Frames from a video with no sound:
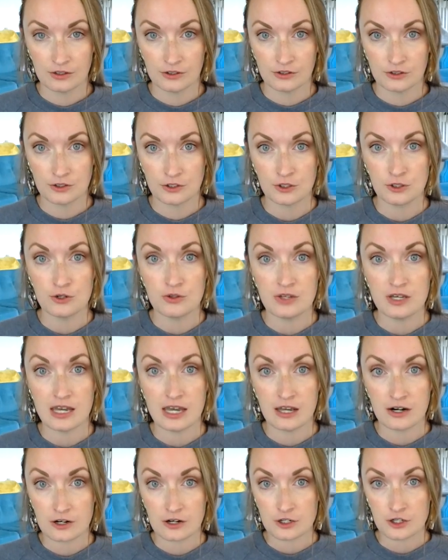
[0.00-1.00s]
to the
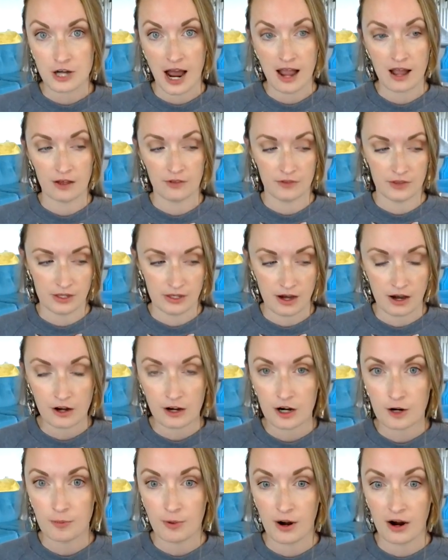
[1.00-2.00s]
inner child, the
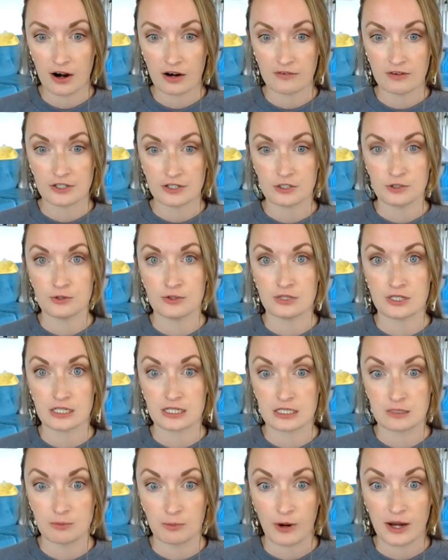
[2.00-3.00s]
younger part of us who is
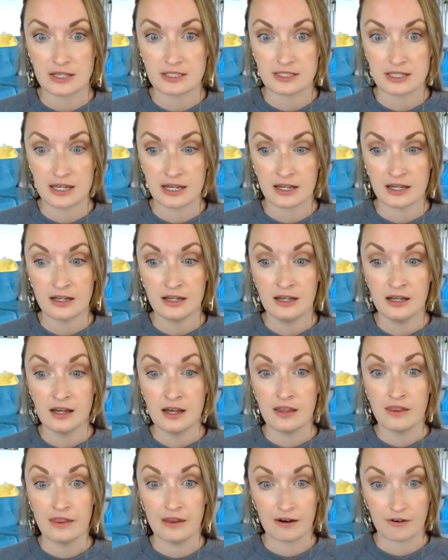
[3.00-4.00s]
expressing
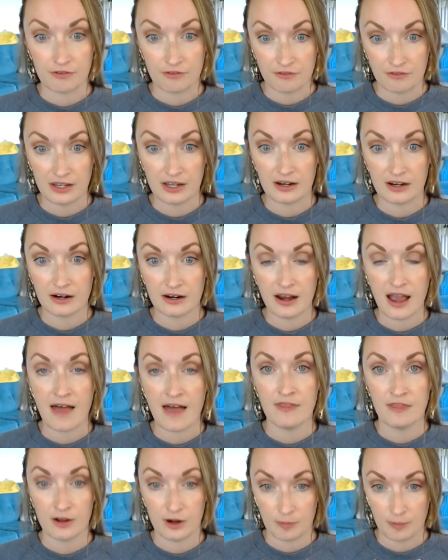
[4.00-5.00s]
their fear
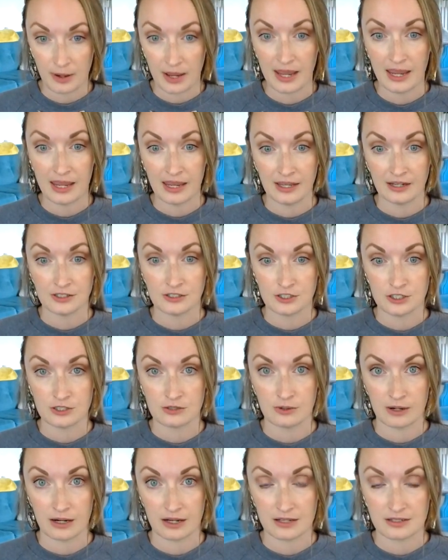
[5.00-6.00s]
and their pain to
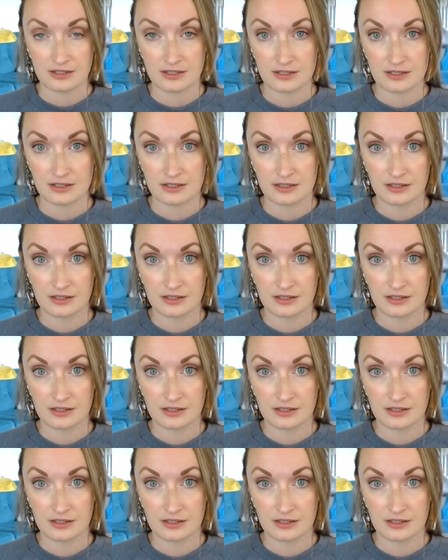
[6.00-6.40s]
us.